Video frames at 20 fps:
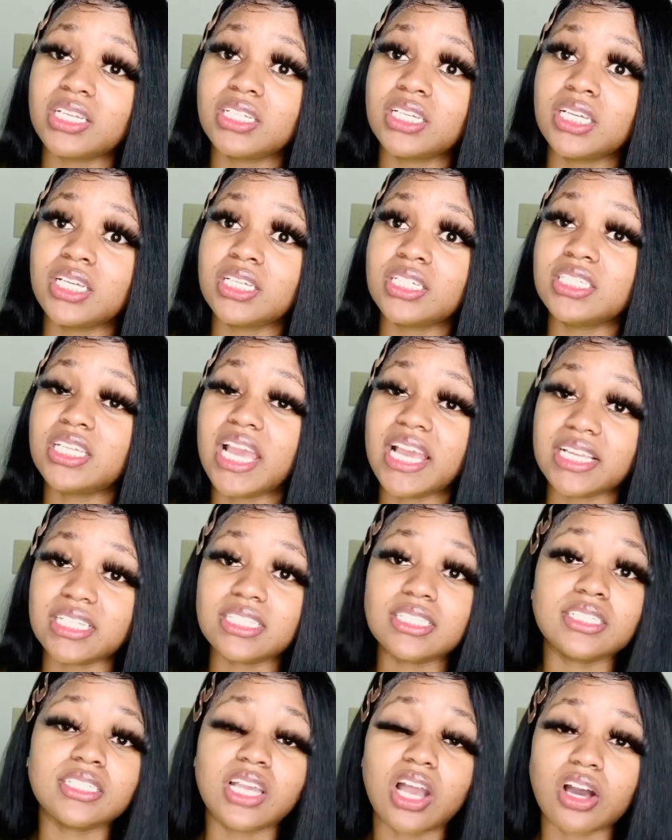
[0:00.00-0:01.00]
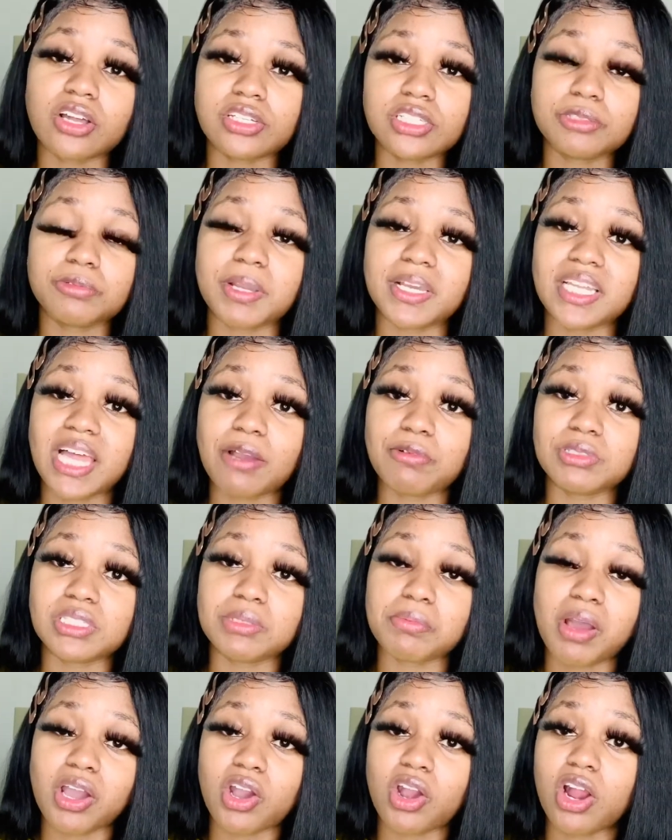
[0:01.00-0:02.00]
Yes, y'all, this ring light was in
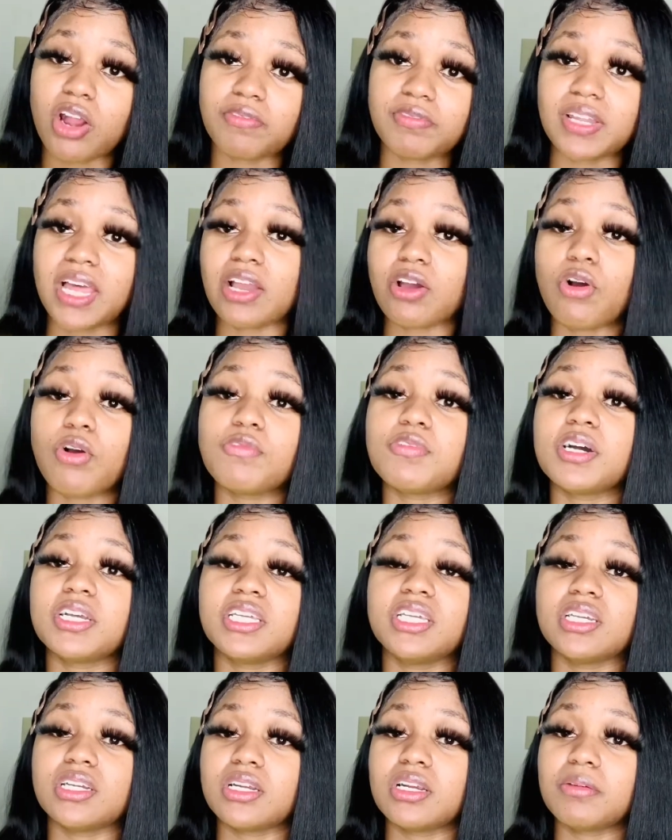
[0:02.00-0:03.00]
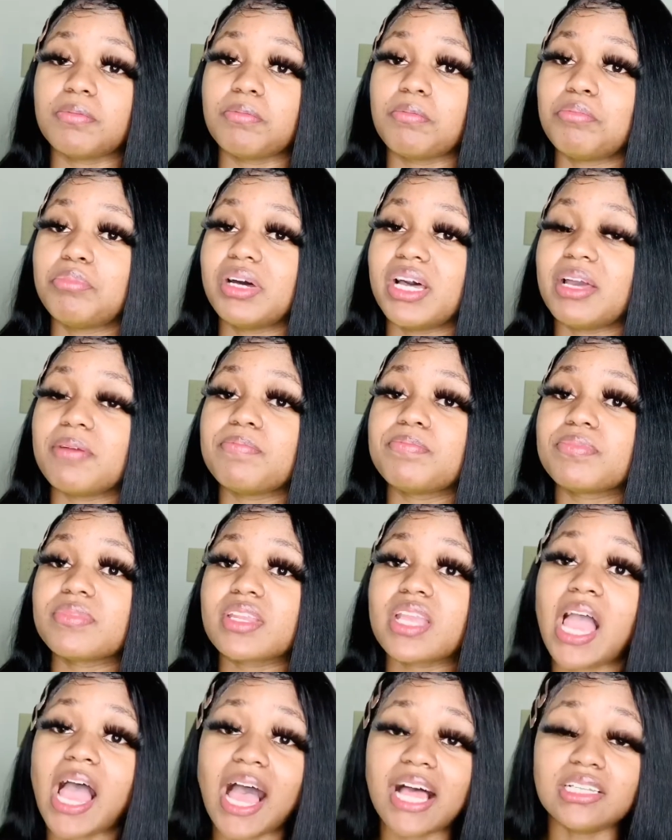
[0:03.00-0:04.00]
my cart for like over a year. But
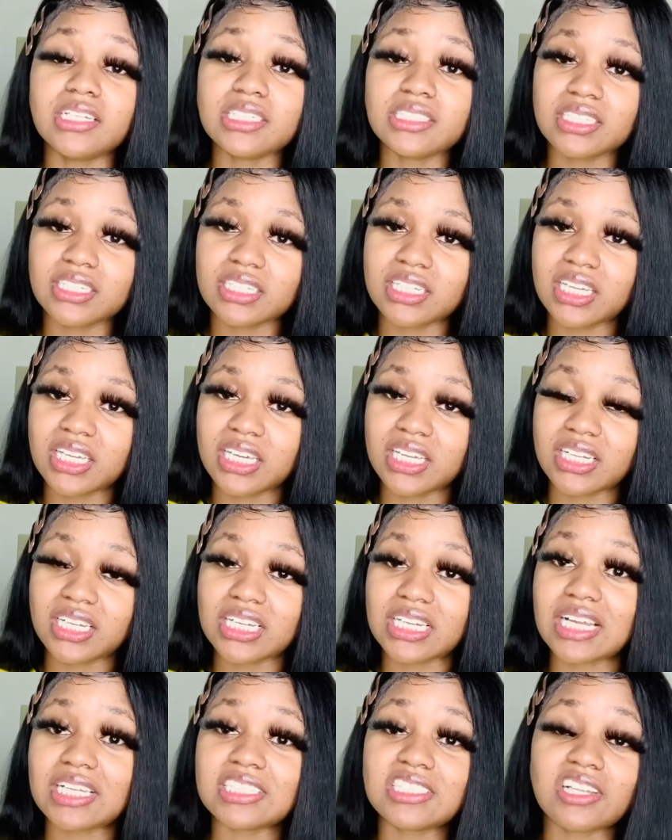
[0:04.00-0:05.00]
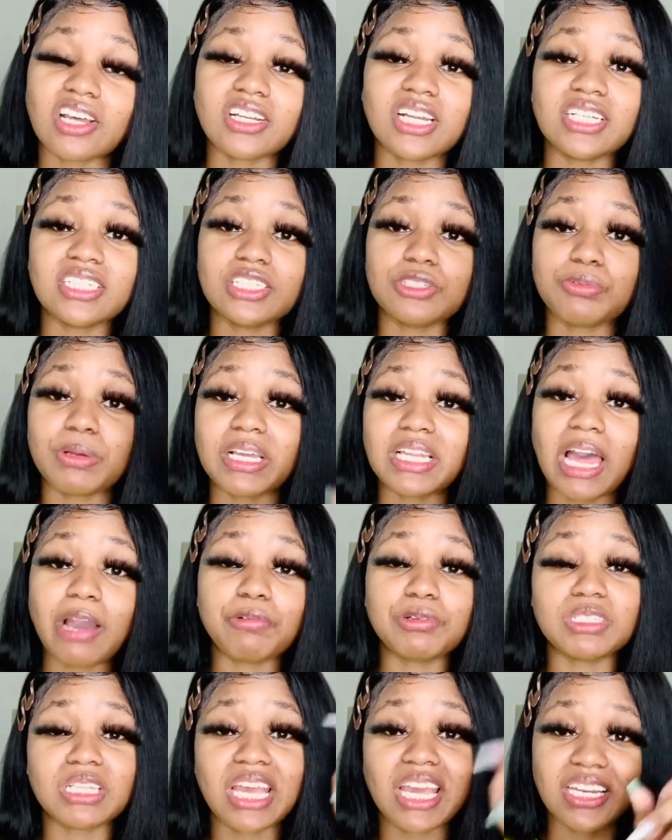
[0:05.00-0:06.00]
I looked again and I saw that this ring light
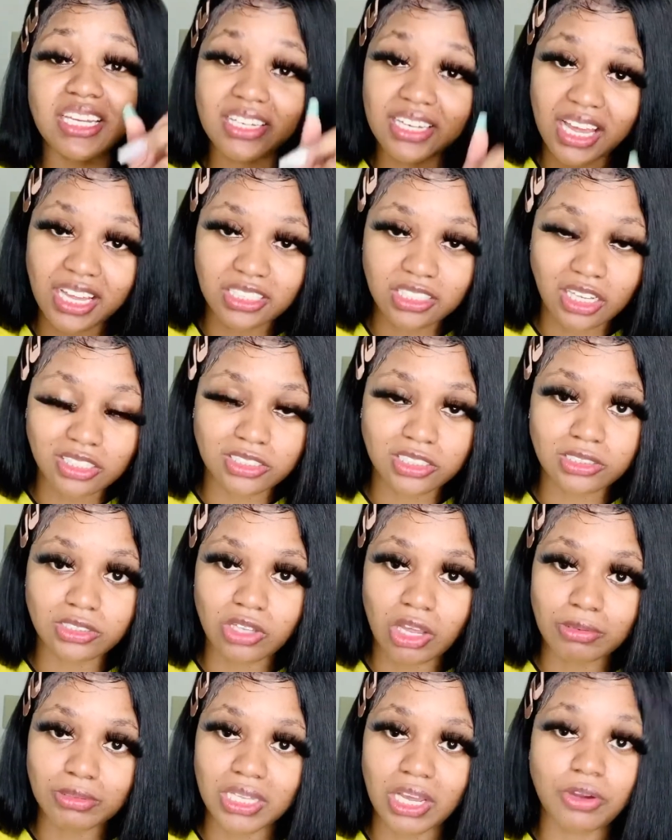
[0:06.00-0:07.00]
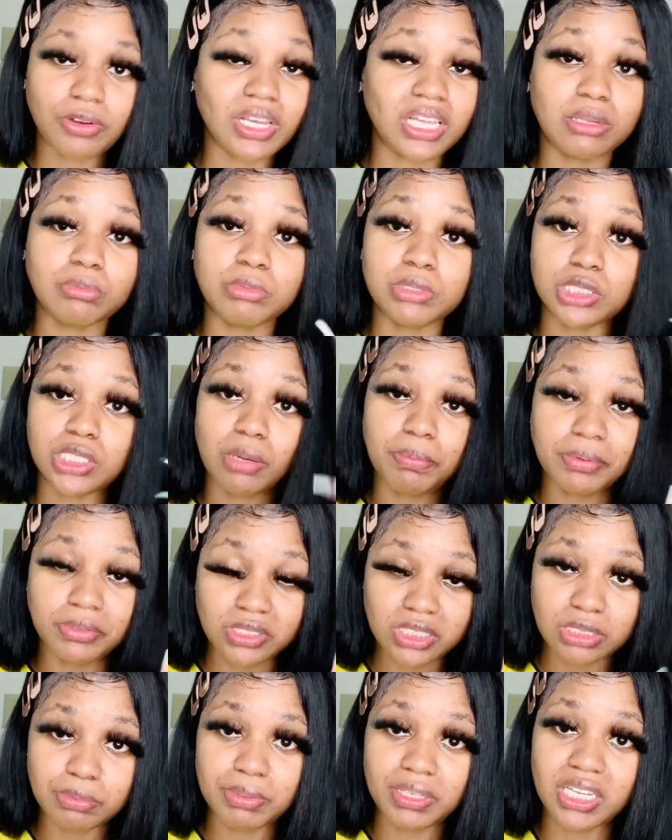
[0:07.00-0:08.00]
was $89. So I was like, okay, let me jump on
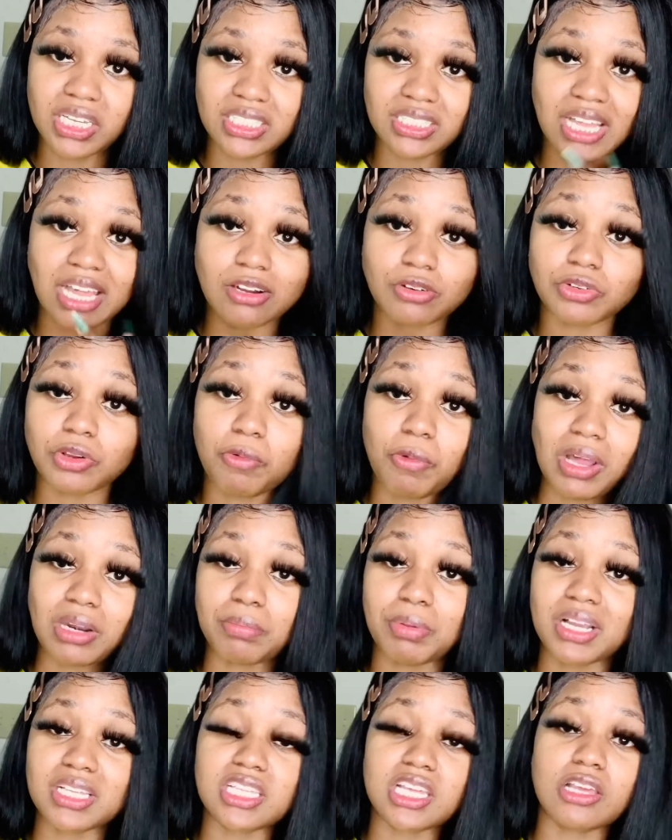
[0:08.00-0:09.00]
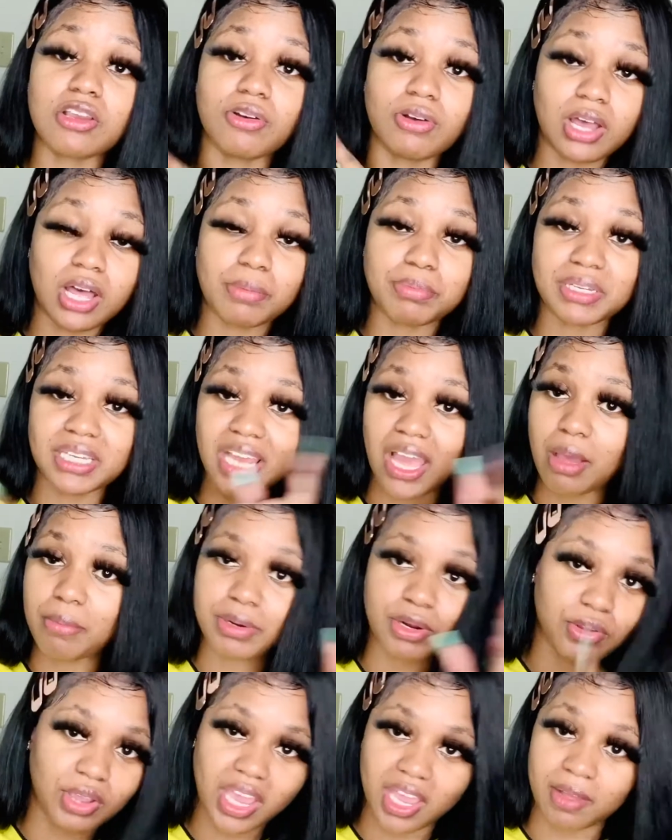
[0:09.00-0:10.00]
this because I don't know why the price keep going up and down, but
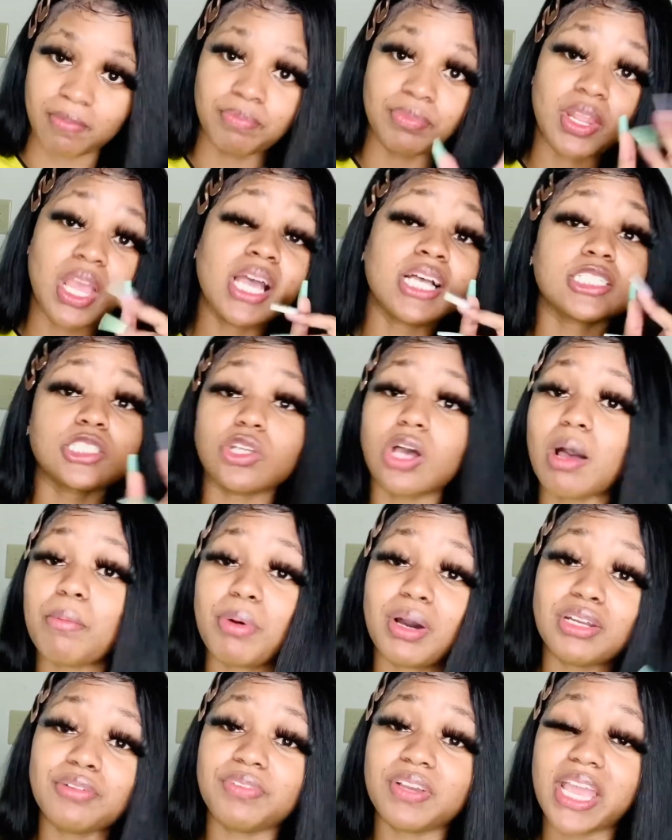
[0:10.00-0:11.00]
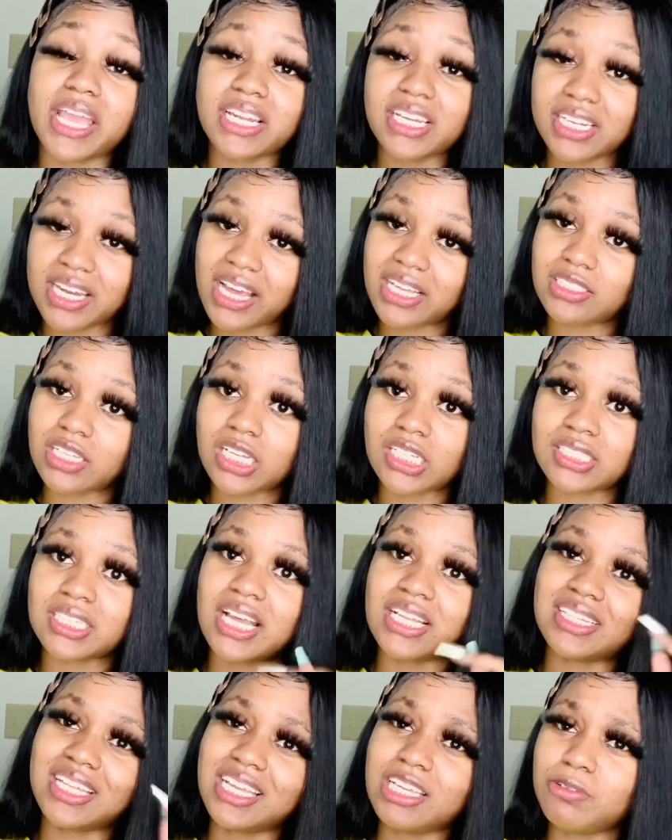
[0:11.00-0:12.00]
okay. So I bought it for $89. I
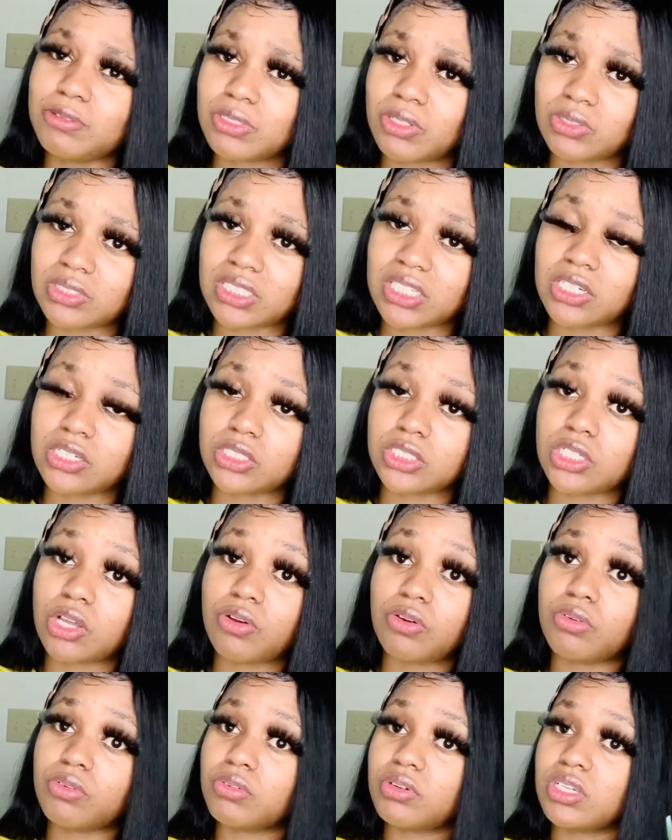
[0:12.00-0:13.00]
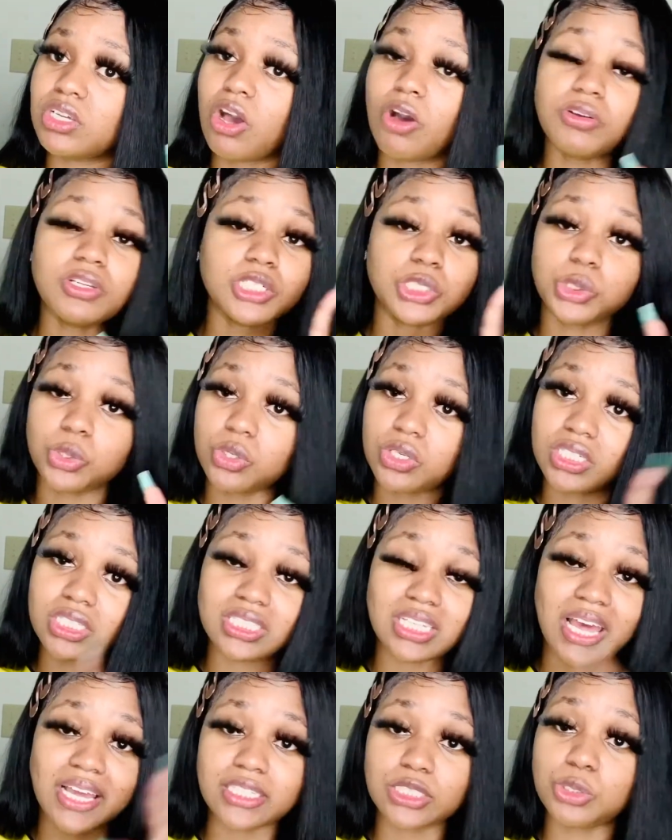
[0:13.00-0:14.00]
think it was on sale. So go get yours
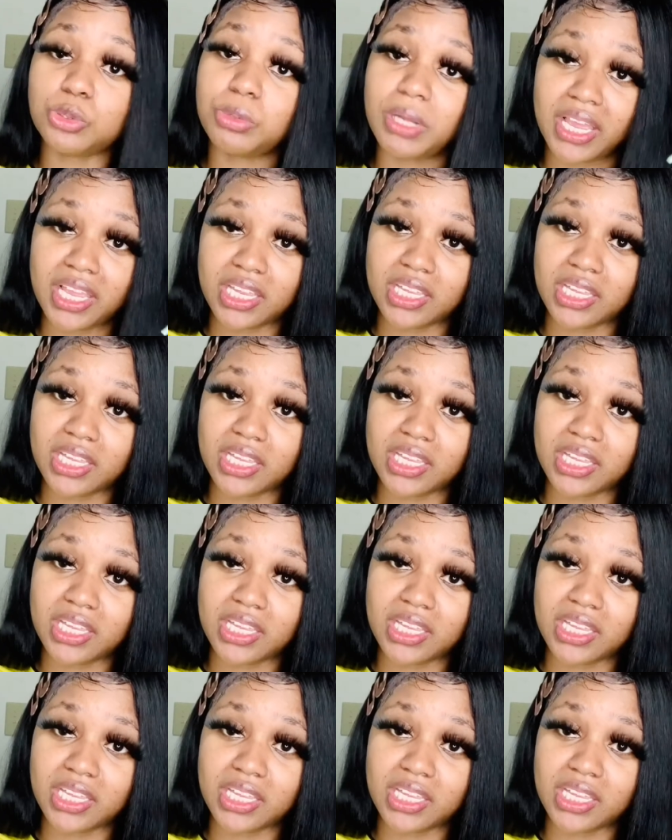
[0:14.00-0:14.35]
like today.